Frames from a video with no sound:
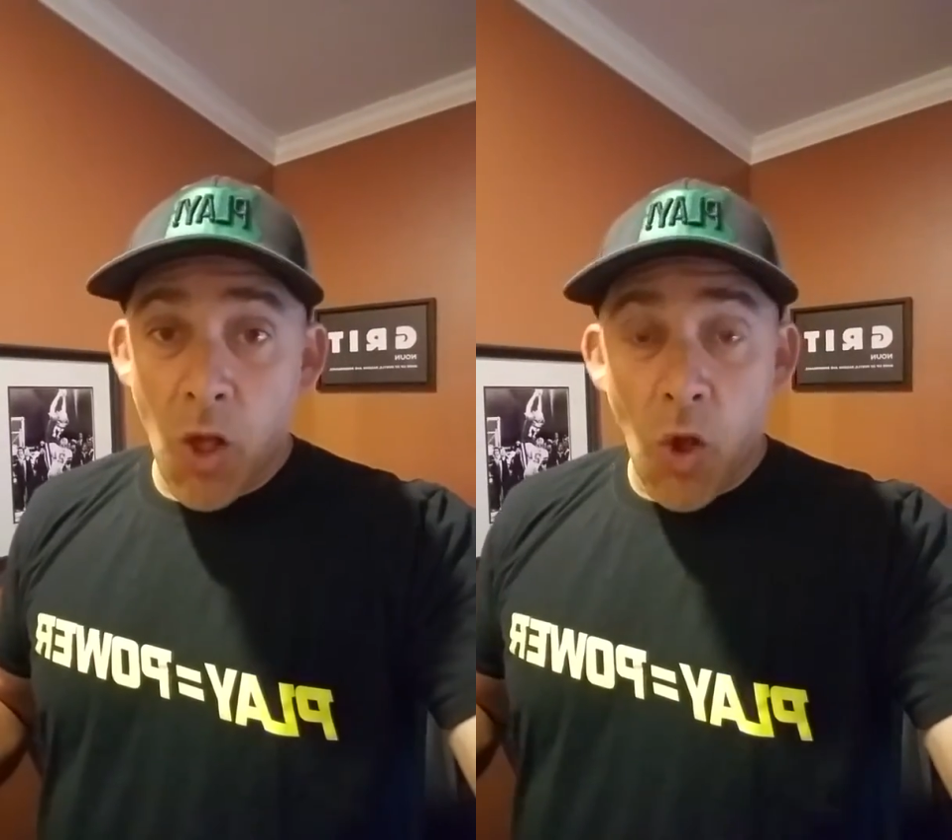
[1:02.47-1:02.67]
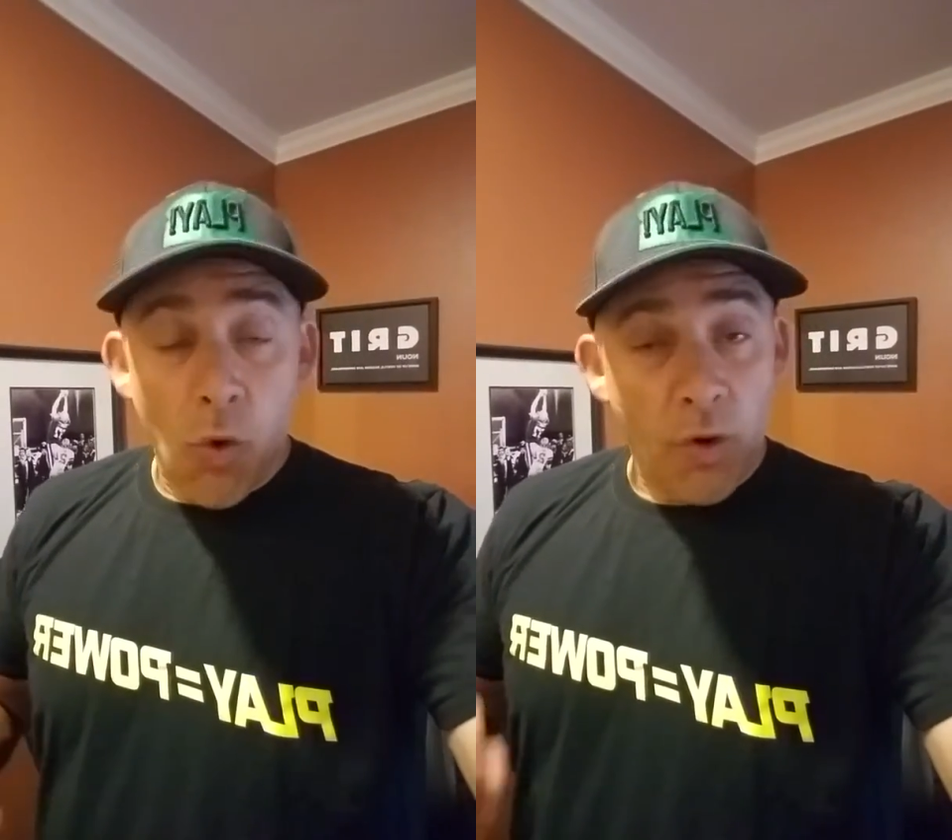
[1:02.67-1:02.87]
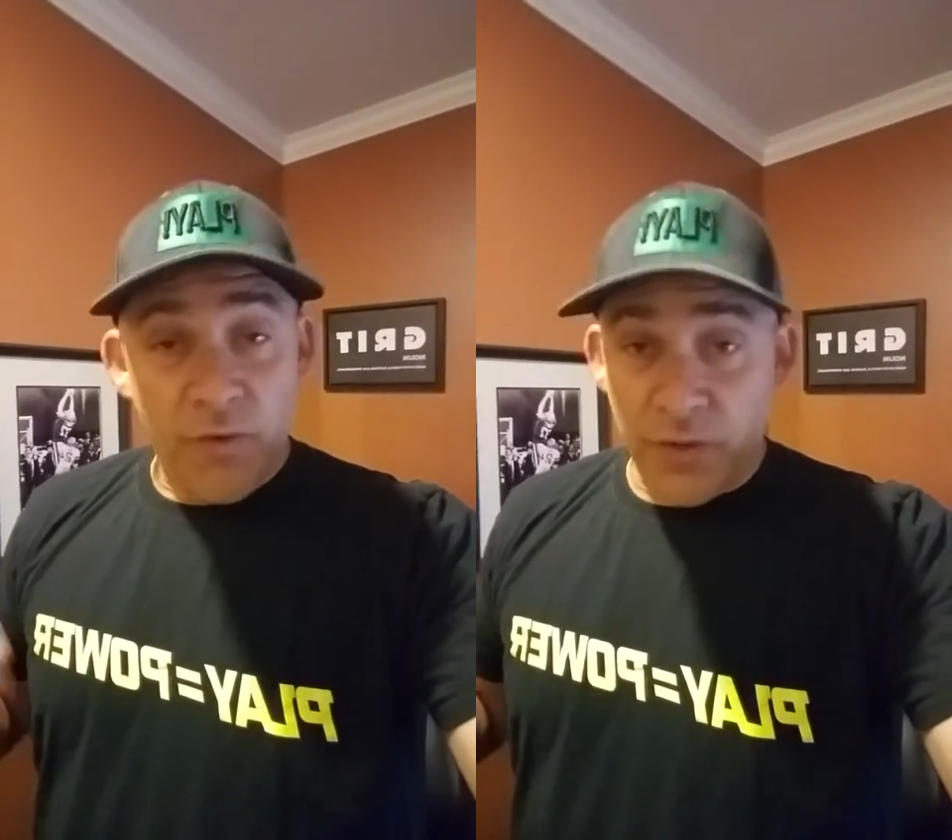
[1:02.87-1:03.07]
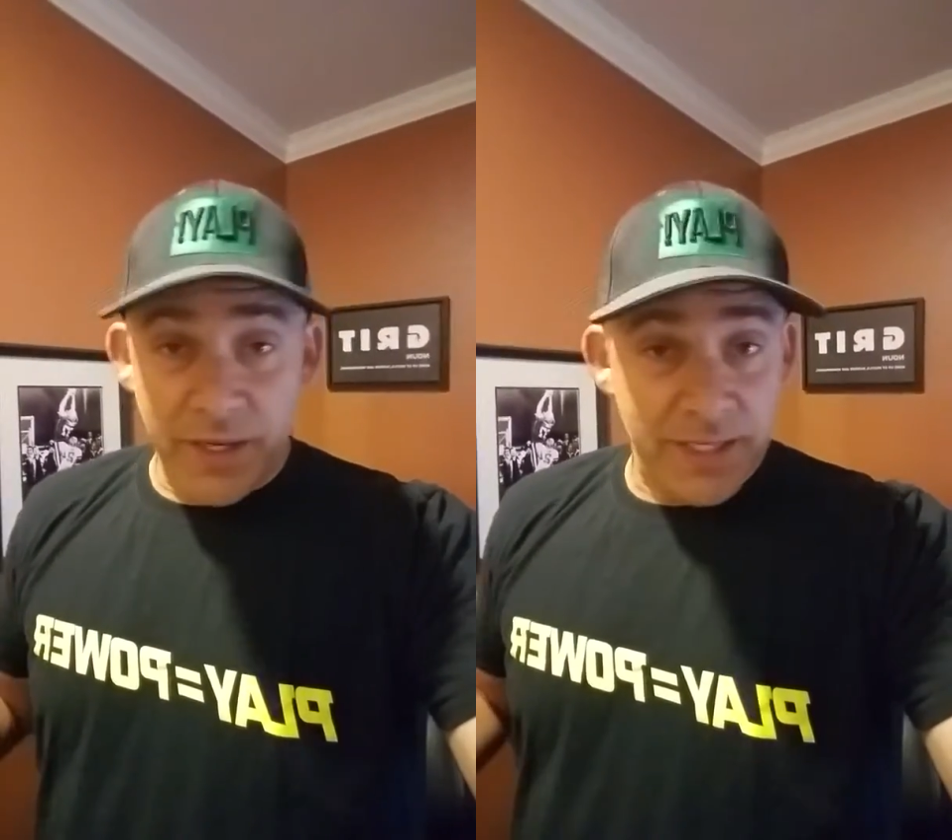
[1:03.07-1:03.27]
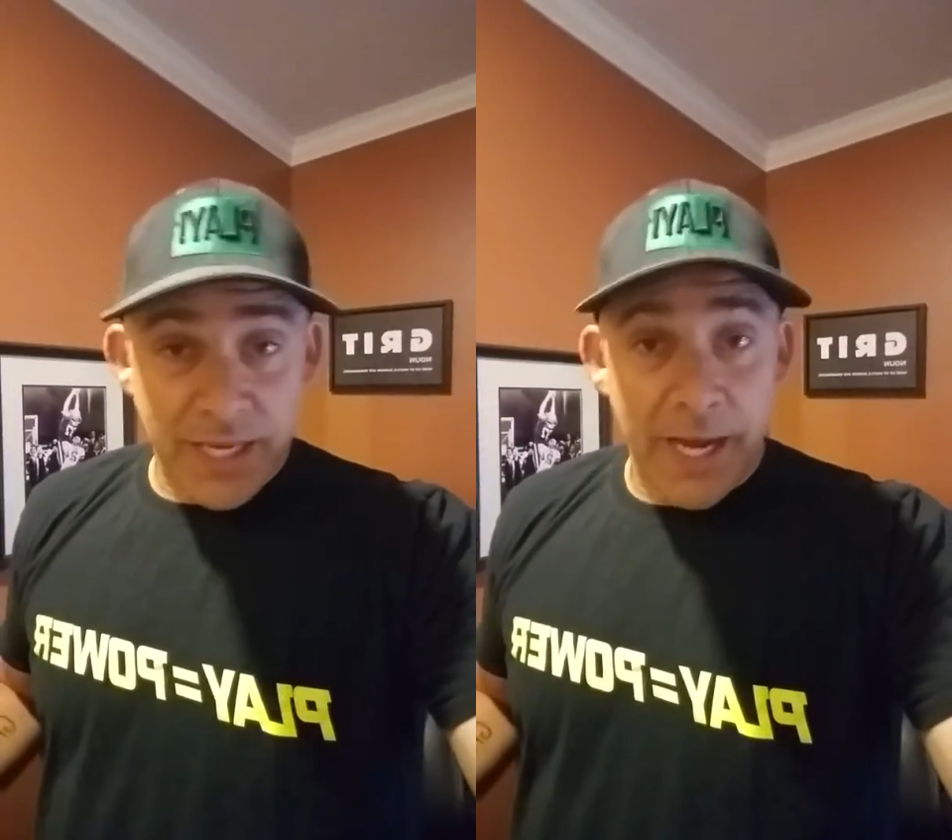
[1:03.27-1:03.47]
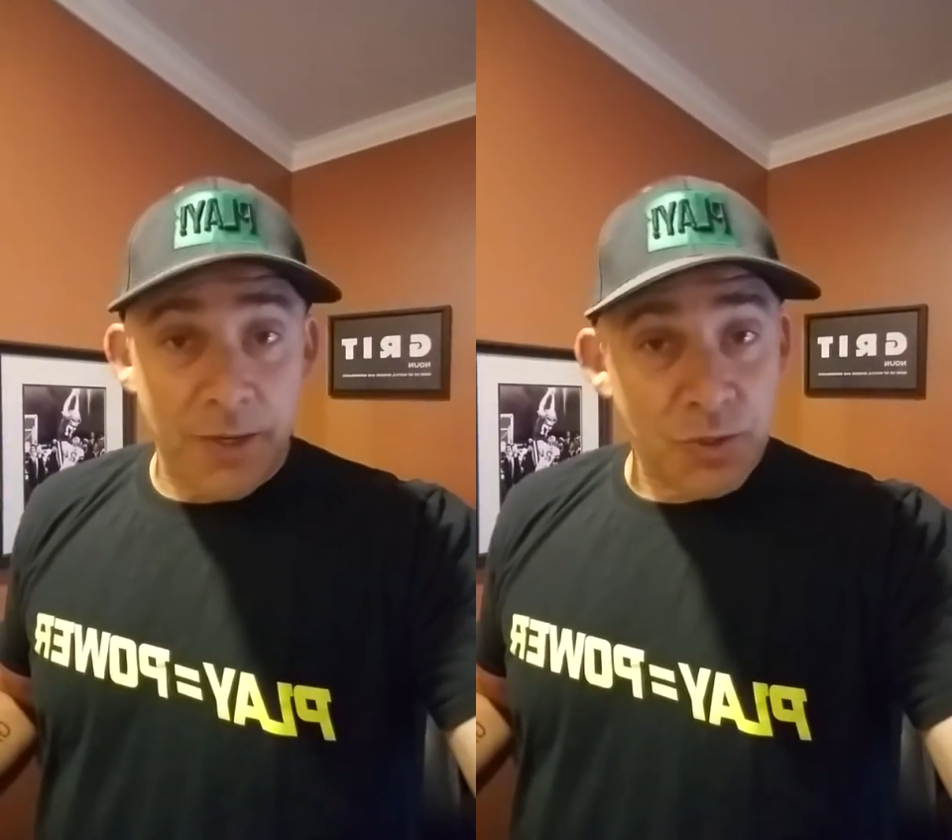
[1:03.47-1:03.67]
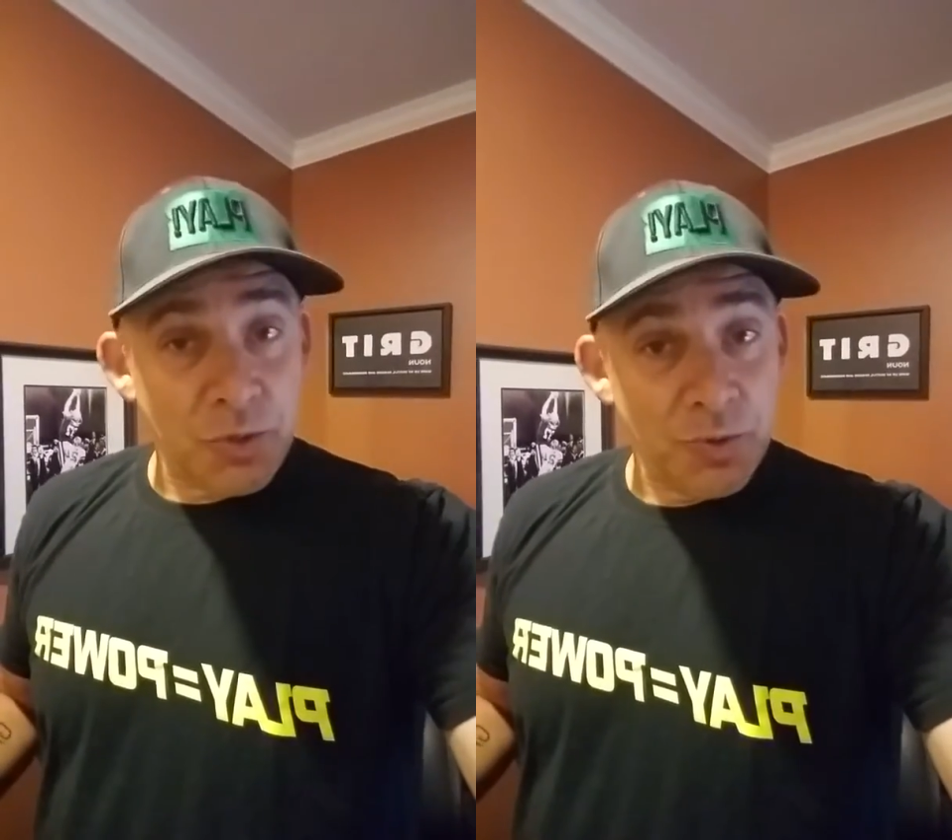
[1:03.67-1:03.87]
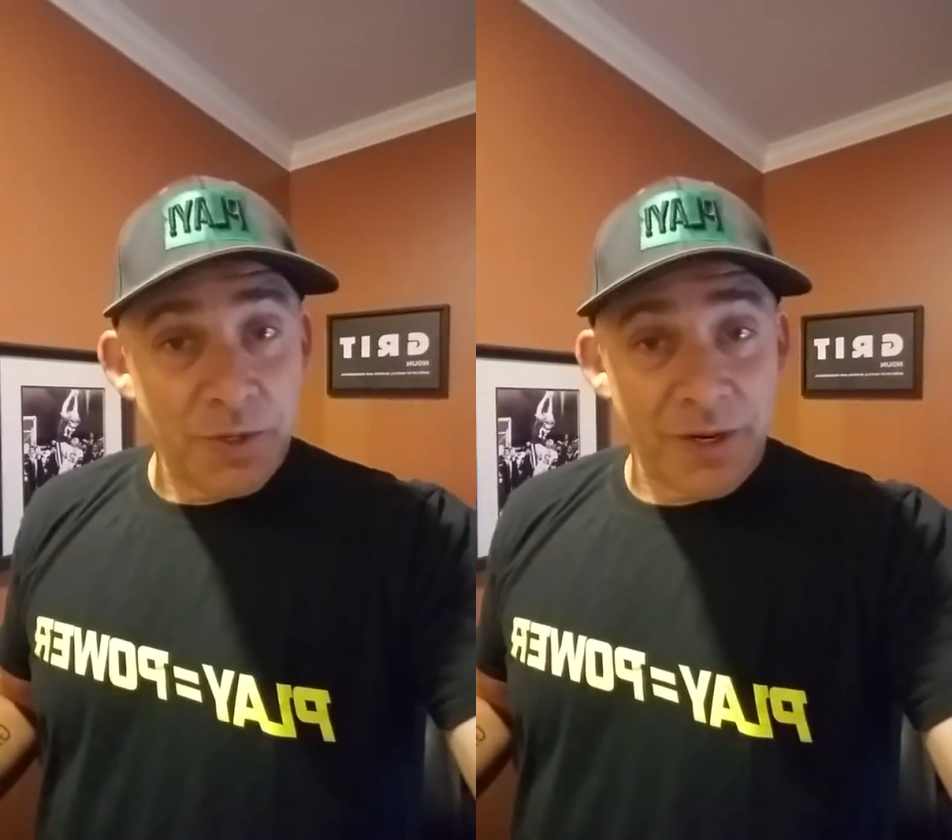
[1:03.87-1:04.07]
or for the entire school year.